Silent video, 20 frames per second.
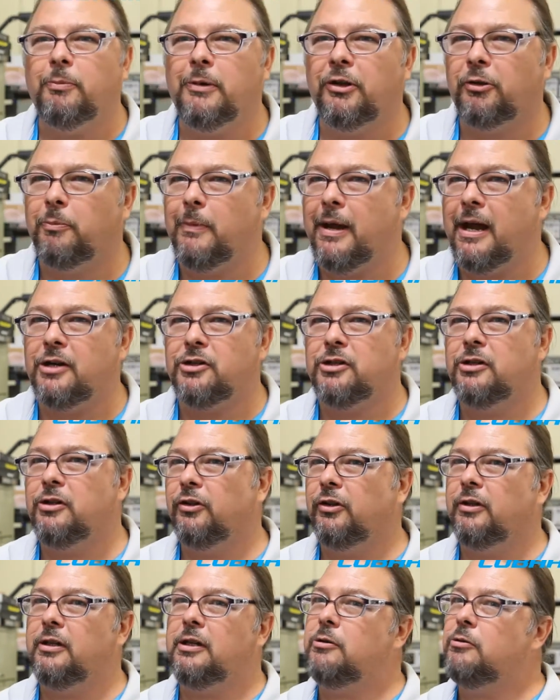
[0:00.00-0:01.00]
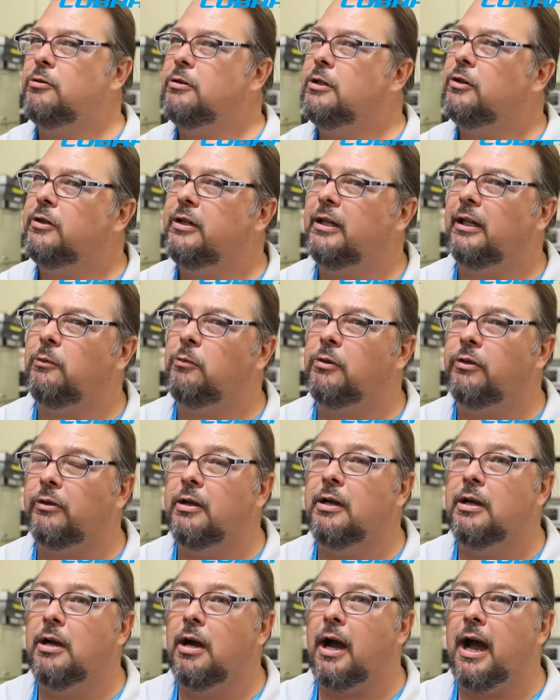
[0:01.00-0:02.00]
mismatches and you're, you're dealing with
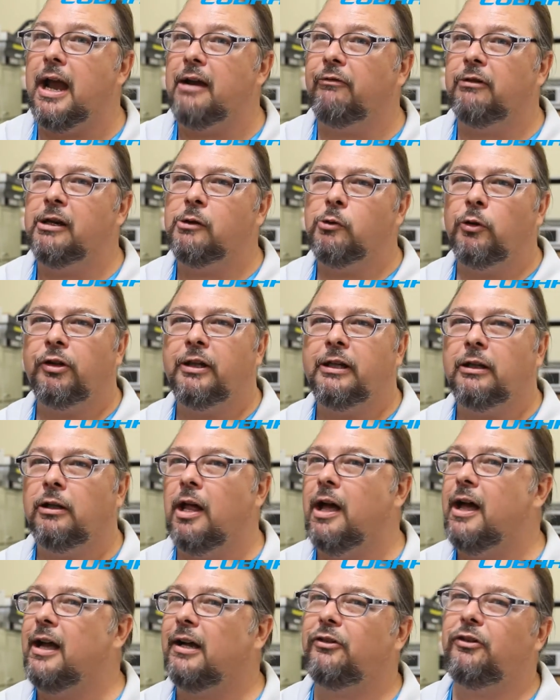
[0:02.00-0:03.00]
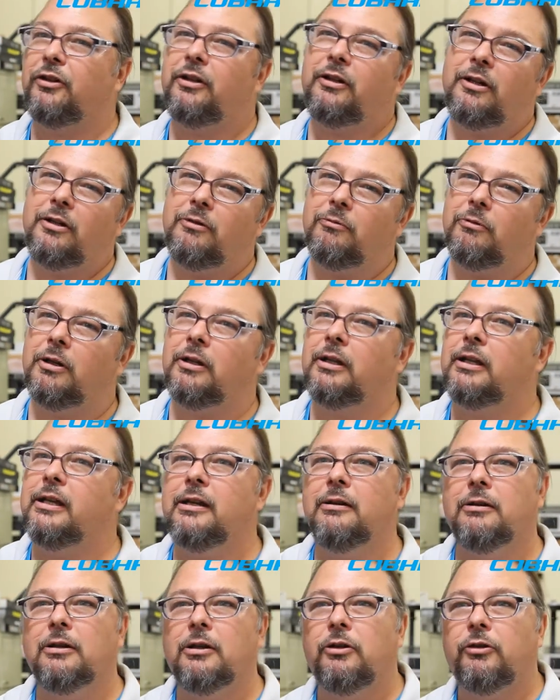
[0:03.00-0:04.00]
high frequency clocks that can really
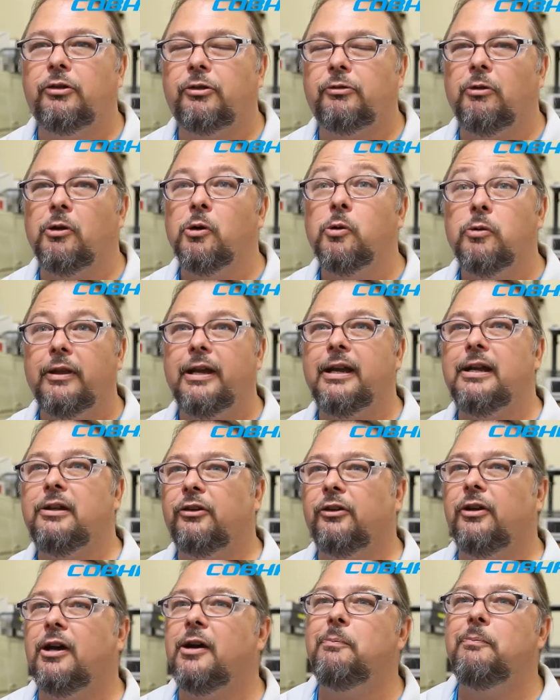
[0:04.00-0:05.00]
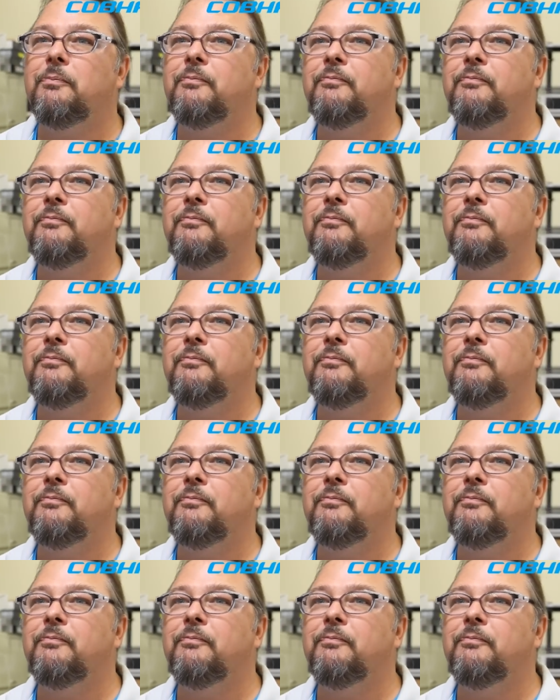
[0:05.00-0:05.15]
screw things up.